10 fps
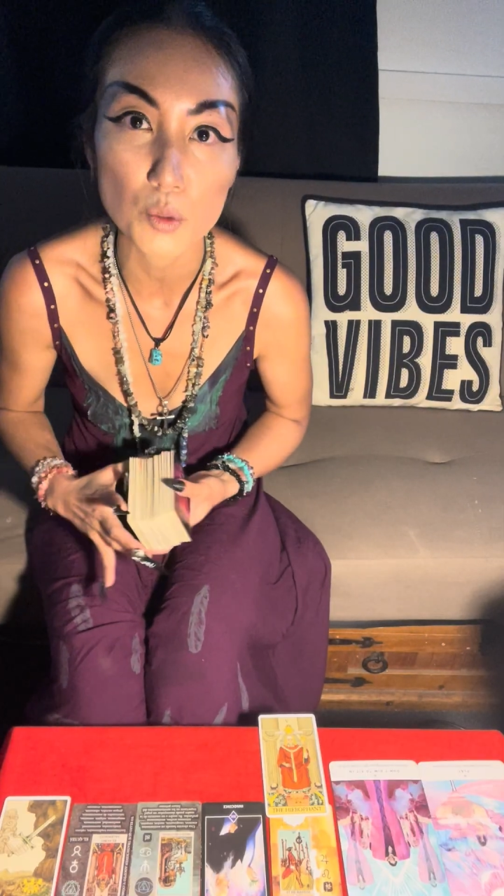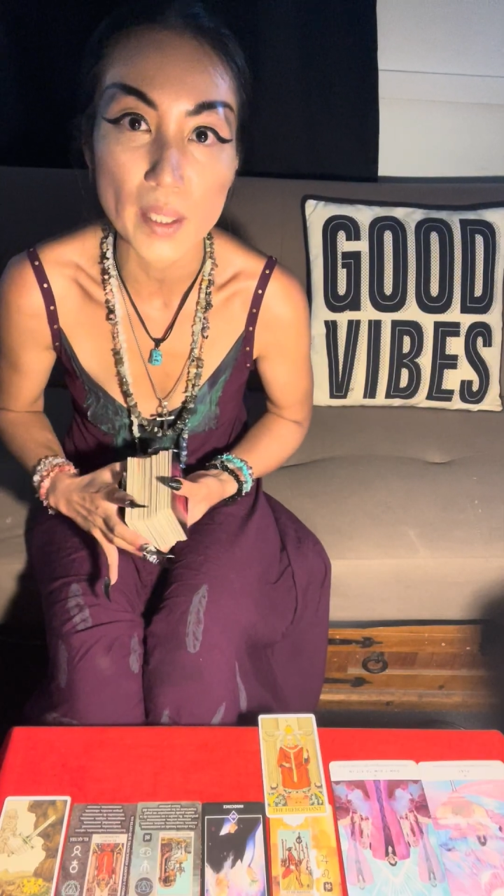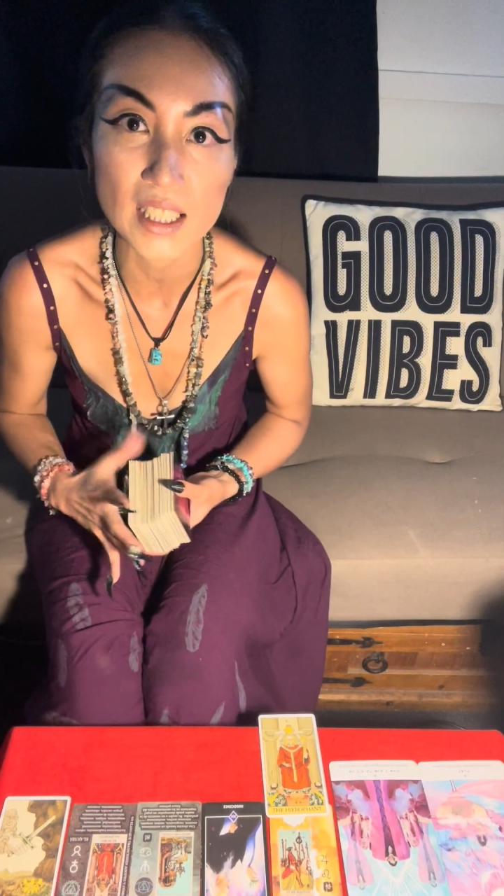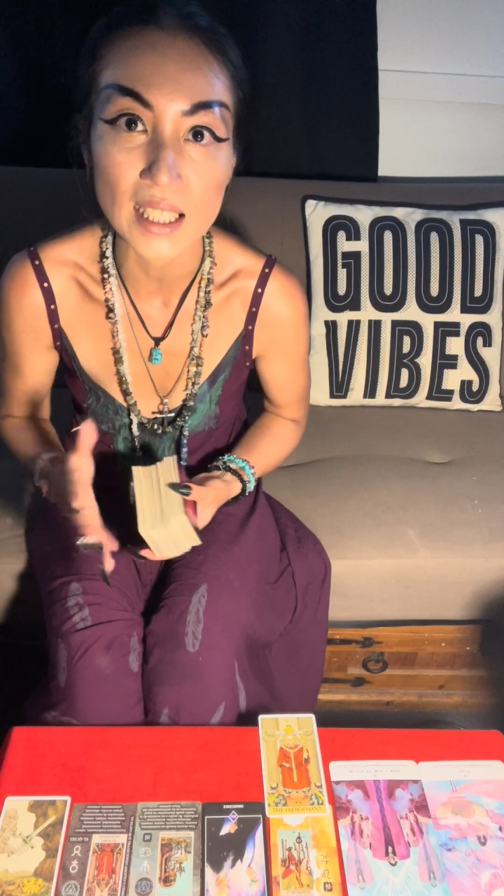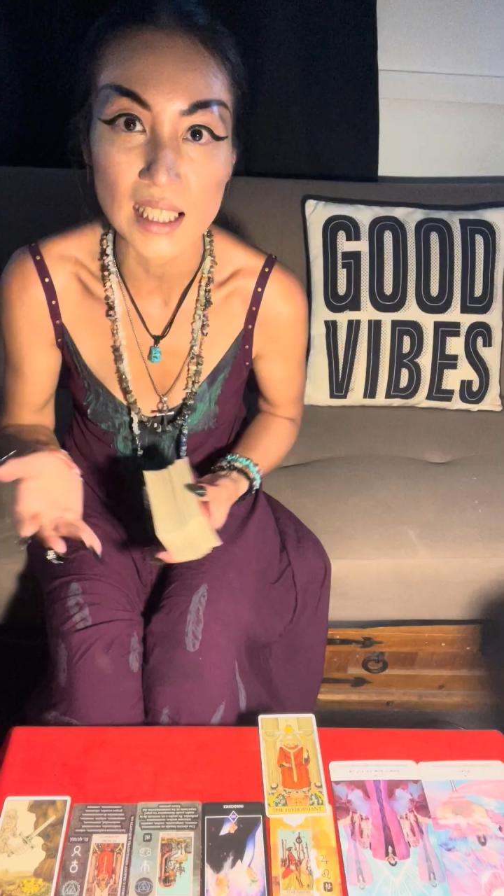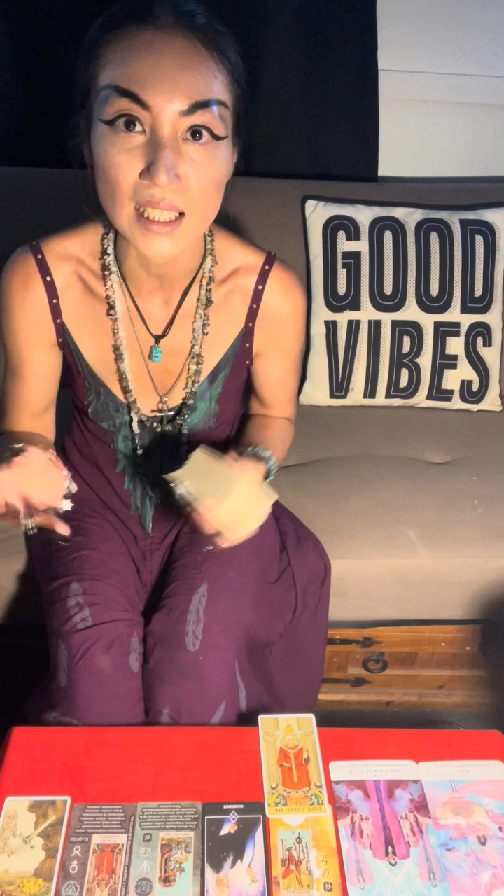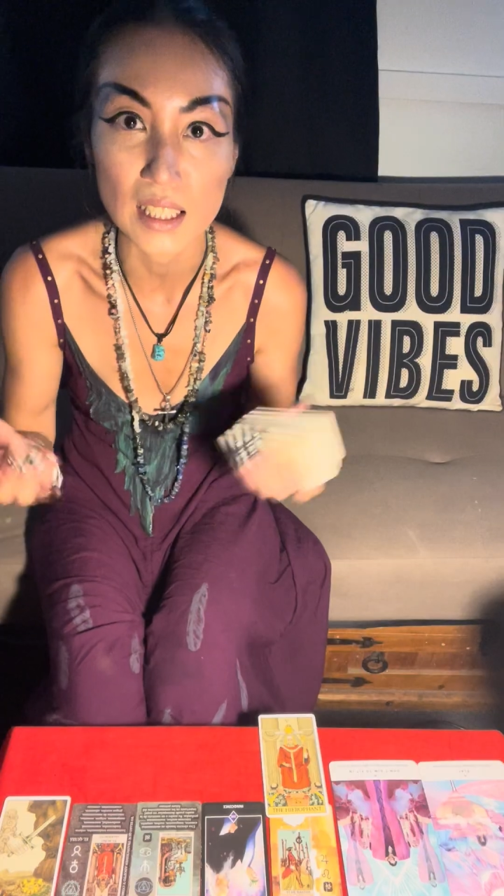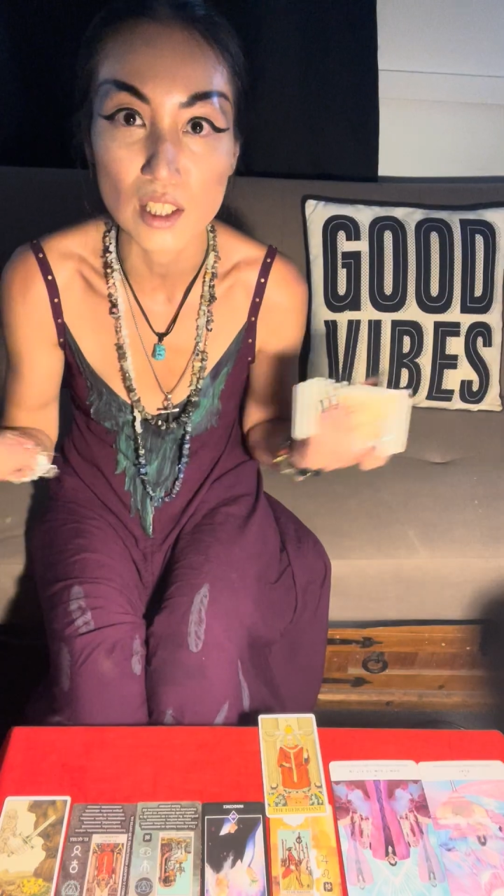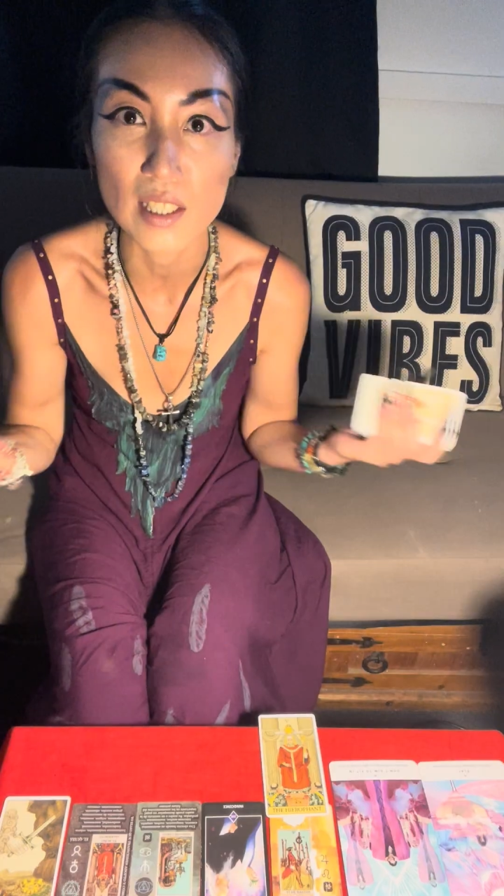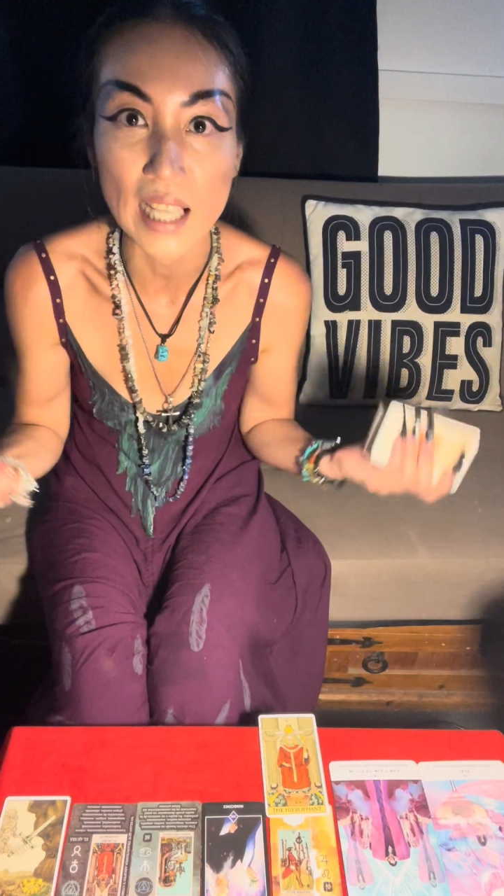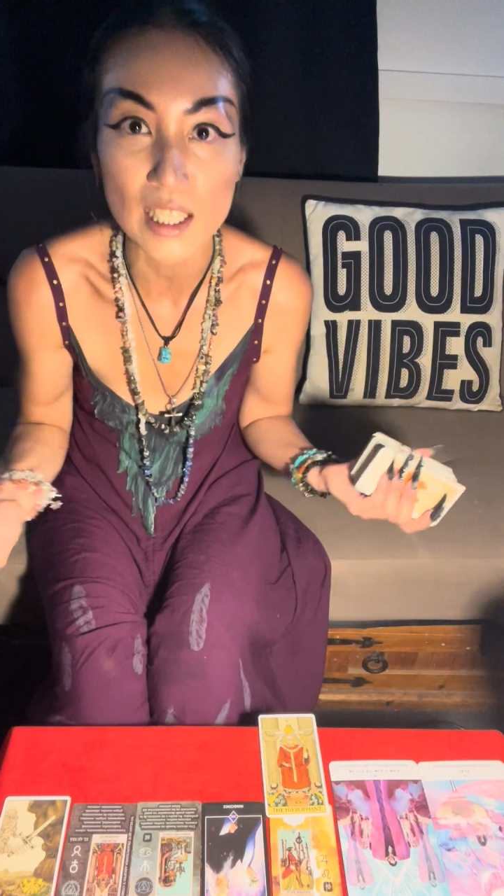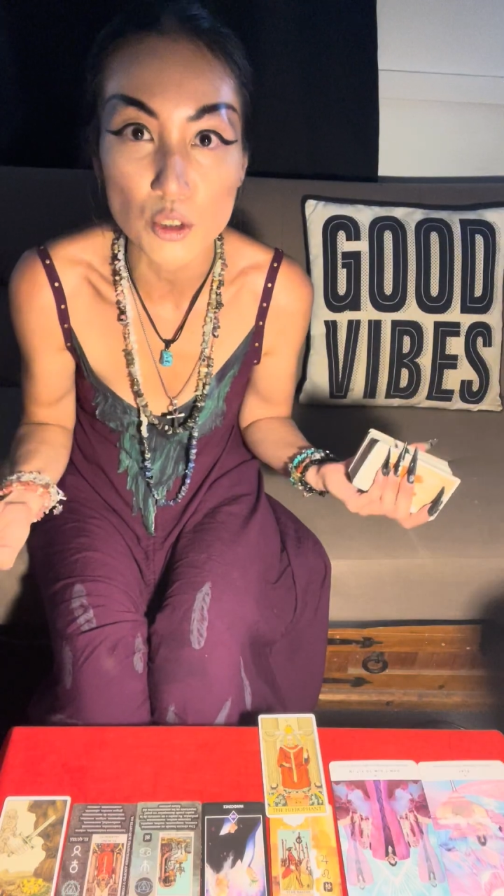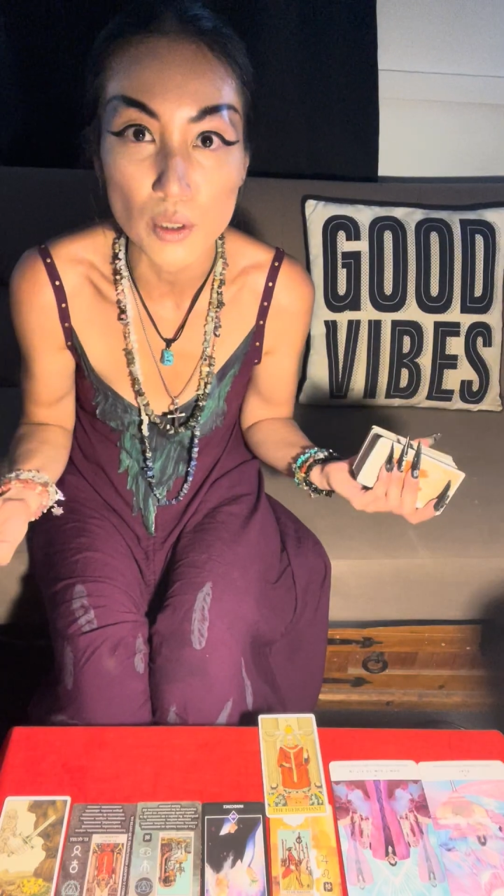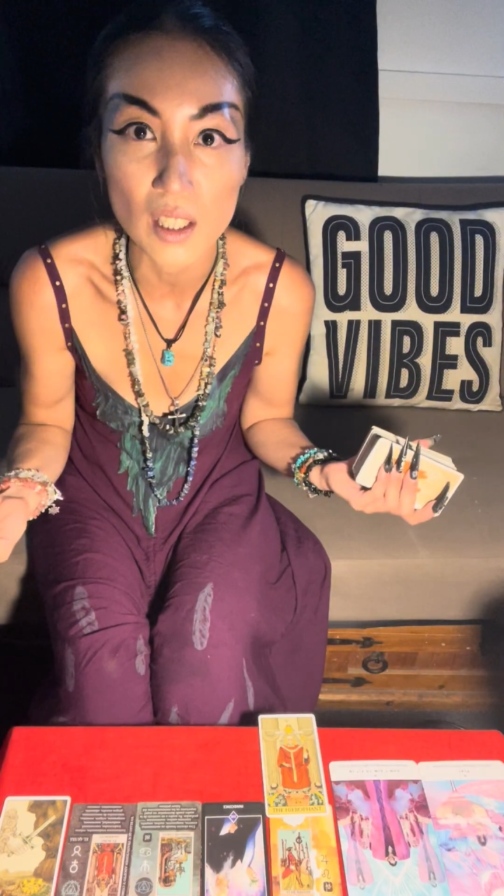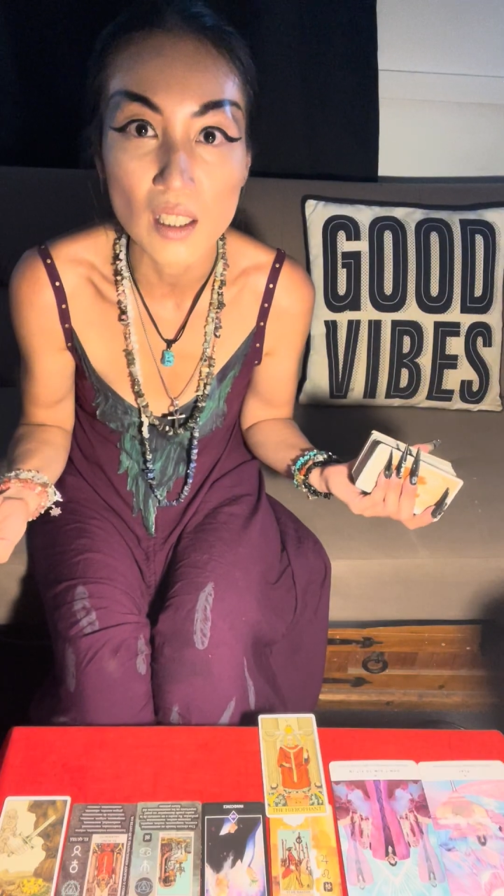meditation in
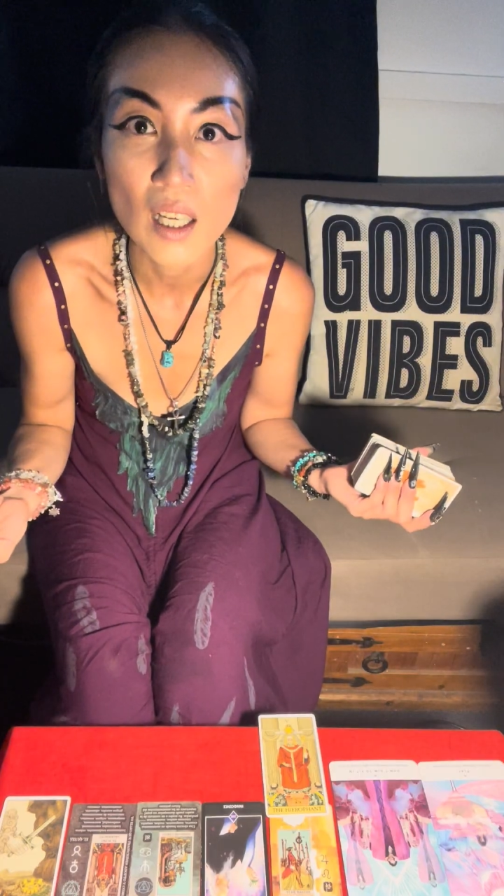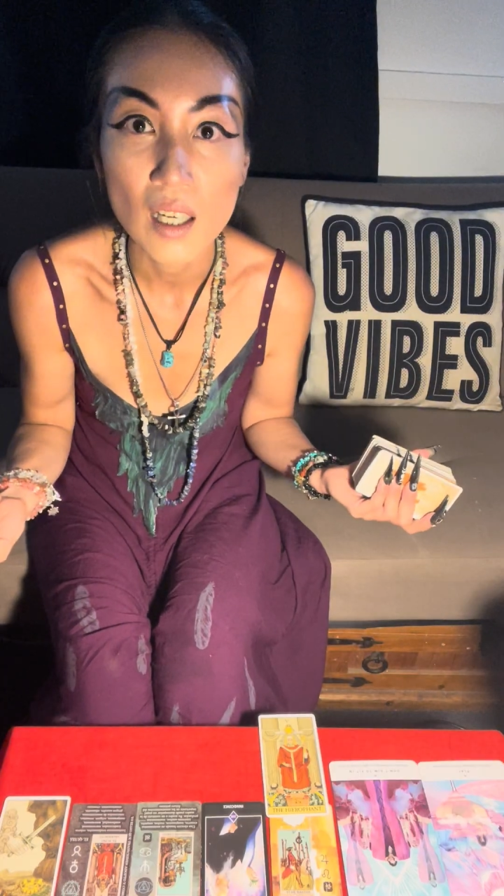natural,